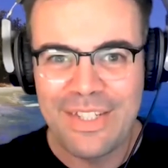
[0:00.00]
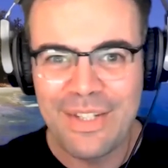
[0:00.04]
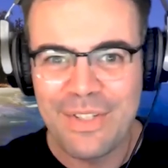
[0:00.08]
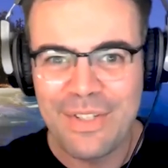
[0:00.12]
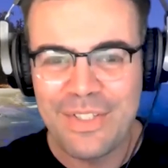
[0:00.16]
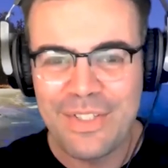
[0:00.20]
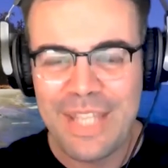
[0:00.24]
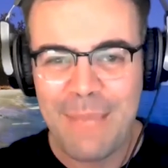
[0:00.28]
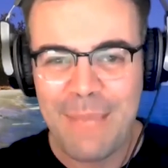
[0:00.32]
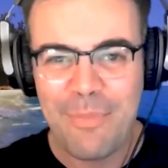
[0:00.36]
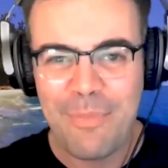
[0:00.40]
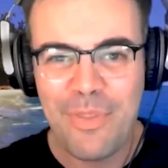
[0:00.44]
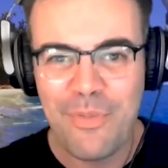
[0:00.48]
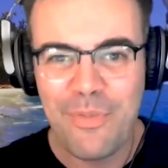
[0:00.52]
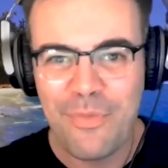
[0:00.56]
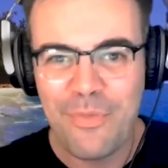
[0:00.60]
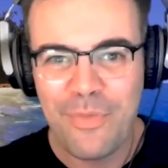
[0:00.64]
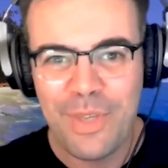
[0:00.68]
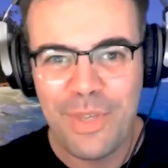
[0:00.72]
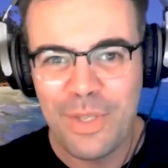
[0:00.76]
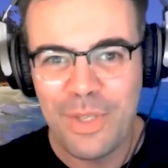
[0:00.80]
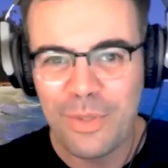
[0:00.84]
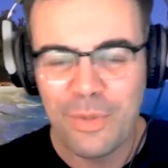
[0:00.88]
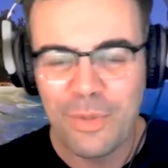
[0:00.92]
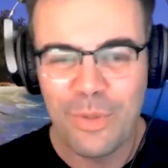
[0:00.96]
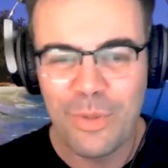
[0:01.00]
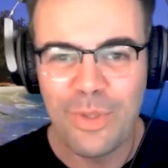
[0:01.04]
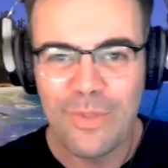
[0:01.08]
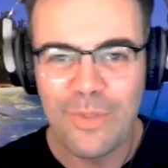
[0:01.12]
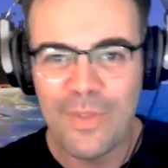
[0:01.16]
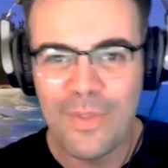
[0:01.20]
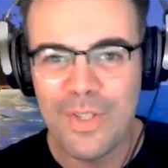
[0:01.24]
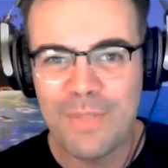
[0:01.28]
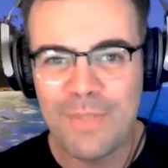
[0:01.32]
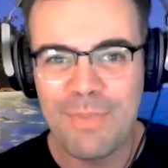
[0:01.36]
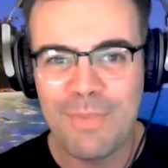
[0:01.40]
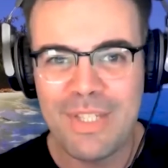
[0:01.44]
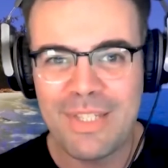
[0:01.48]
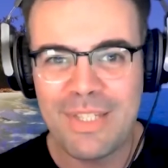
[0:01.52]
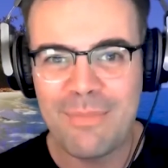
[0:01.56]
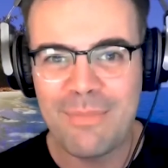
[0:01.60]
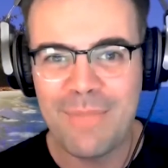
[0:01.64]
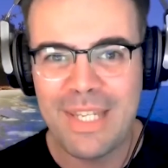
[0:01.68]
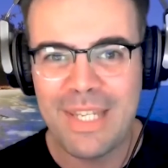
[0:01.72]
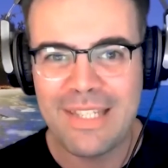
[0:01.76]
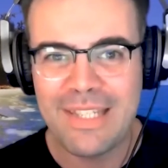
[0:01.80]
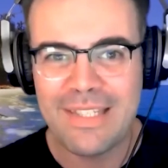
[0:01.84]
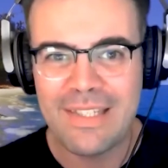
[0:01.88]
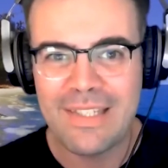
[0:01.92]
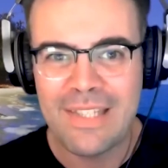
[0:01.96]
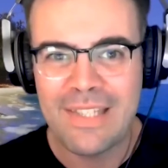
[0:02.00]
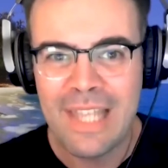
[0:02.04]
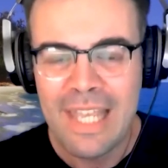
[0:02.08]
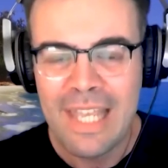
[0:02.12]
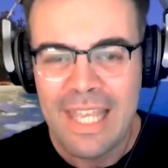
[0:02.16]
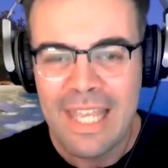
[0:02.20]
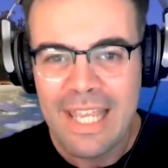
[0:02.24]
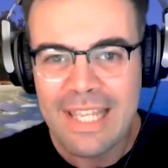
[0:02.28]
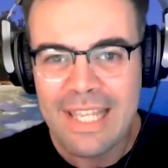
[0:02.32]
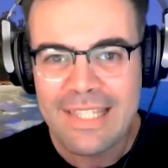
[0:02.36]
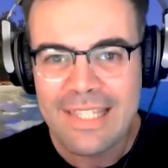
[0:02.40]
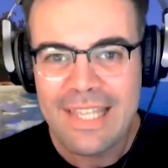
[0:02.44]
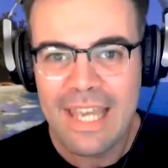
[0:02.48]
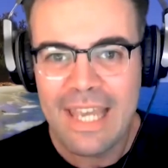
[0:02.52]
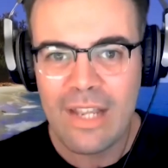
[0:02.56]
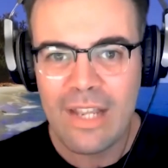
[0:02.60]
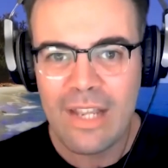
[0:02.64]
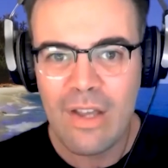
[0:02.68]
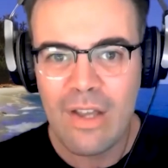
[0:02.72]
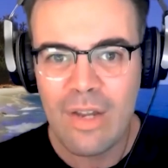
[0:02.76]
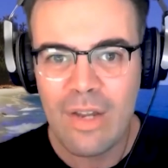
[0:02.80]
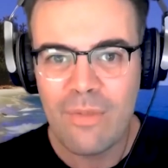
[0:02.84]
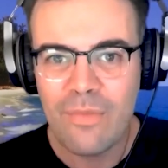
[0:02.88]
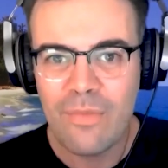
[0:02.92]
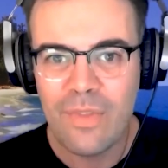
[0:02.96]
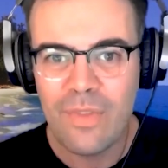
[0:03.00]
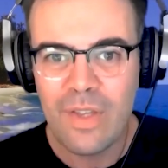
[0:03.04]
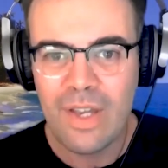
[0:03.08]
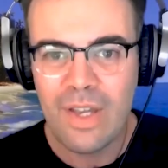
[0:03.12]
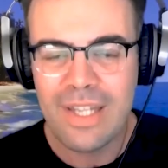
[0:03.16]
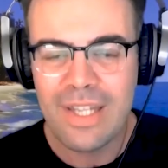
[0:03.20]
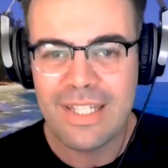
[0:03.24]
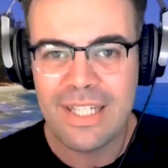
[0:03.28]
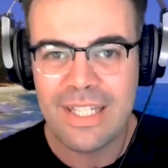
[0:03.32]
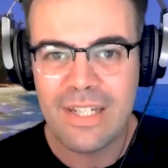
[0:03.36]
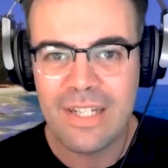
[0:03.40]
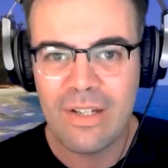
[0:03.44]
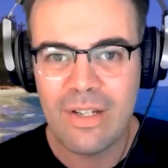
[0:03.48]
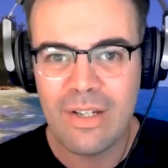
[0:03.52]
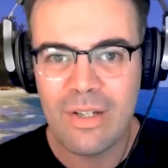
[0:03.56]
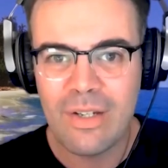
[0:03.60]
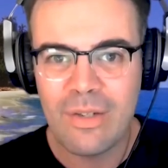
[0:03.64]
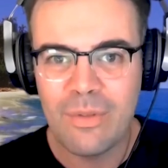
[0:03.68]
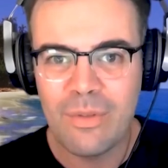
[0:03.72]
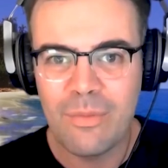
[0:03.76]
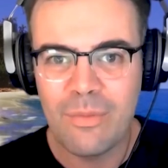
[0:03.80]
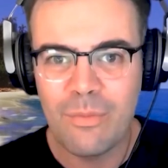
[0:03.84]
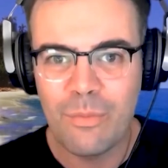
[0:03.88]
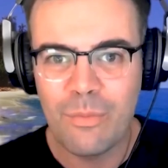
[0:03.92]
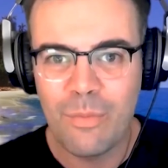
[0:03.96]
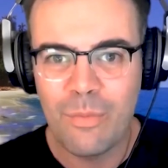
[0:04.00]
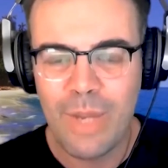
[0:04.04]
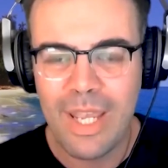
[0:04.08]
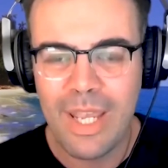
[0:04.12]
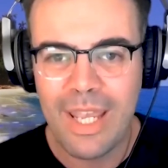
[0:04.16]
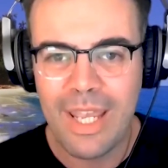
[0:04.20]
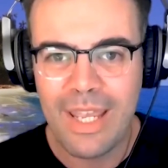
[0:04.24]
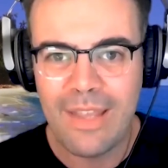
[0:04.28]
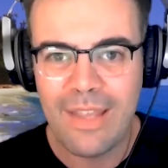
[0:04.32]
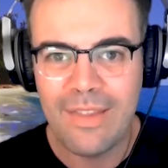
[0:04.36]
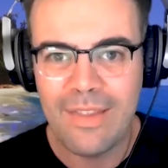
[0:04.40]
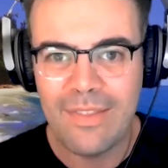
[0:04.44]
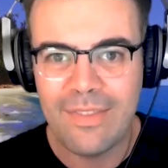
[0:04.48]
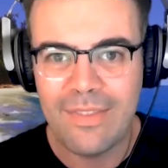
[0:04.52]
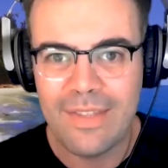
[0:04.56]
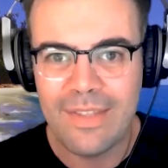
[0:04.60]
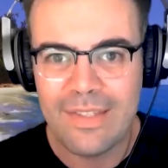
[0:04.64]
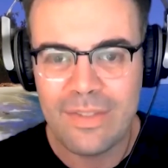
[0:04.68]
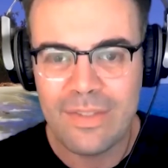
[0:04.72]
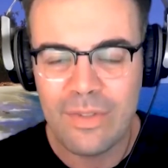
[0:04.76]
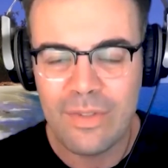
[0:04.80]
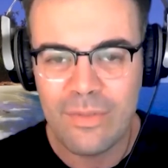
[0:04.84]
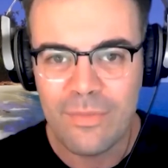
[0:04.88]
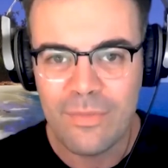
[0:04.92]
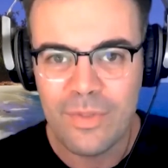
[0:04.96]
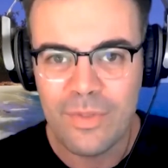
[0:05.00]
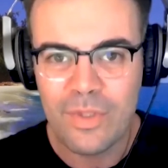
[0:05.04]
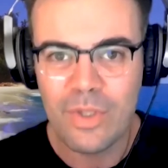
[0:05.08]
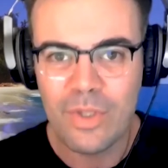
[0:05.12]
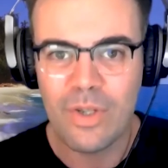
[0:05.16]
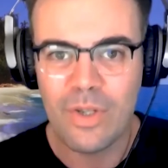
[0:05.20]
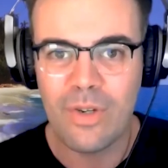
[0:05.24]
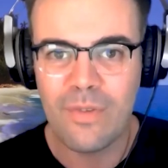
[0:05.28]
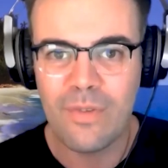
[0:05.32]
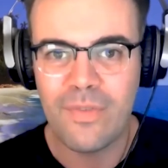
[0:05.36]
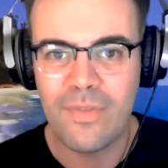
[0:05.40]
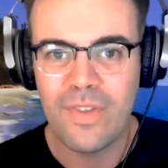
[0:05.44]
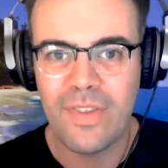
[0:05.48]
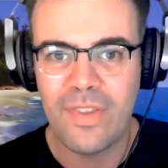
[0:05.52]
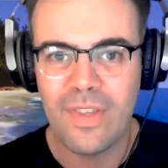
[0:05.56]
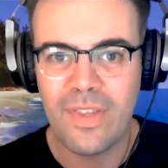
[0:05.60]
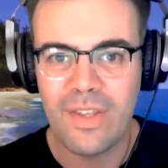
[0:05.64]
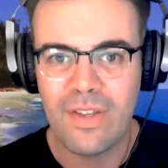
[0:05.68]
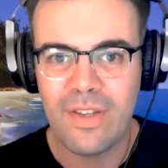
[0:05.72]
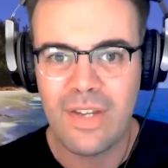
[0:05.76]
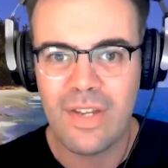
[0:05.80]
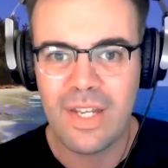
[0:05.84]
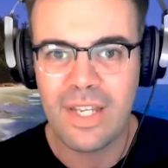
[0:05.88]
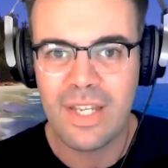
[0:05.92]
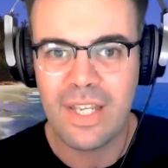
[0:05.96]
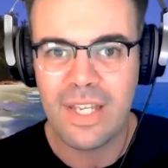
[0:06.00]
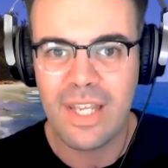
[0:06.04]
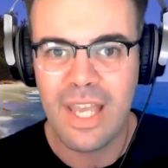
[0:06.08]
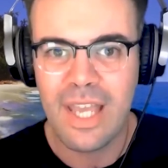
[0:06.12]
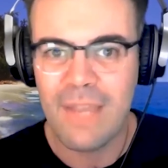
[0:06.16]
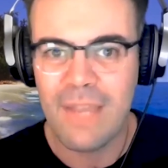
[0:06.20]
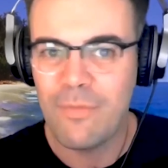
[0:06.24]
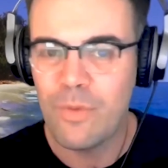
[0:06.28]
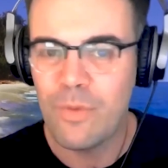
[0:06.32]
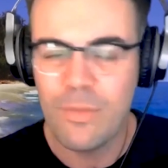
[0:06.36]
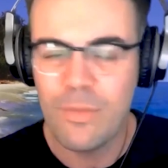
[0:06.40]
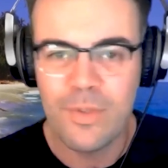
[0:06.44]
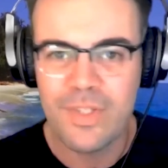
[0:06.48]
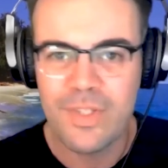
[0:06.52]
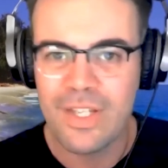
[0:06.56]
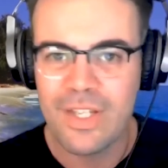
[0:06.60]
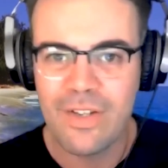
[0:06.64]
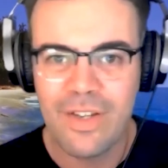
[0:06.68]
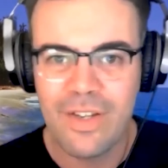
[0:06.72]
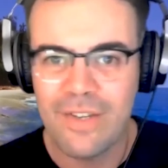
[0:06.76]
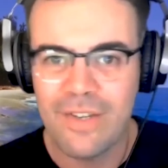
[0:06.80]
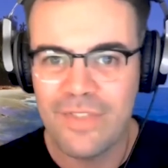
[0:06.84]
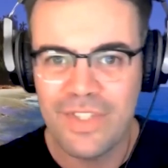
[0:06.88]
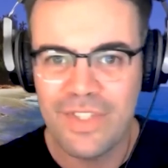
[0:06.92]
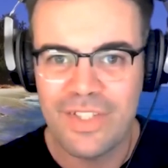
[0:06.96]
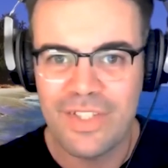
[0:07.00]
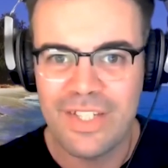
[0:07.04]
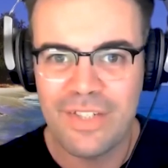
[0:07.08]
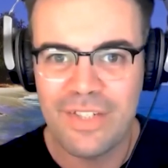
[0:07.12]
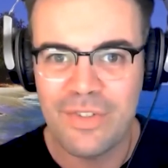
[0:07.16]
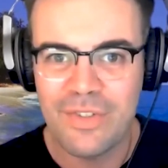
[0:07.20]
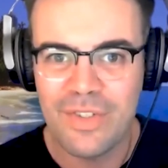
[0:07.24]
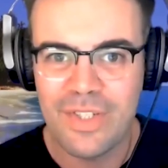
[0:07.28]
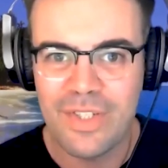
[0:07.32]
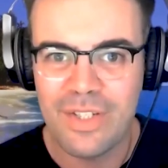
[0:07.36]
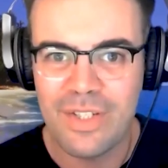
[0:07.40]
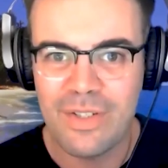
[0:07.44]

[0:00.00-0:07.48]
depth of field, all of those bits and pieces. Is that kind of the idea where this sort of photography thing kind of came from, or is that kind of just an interesting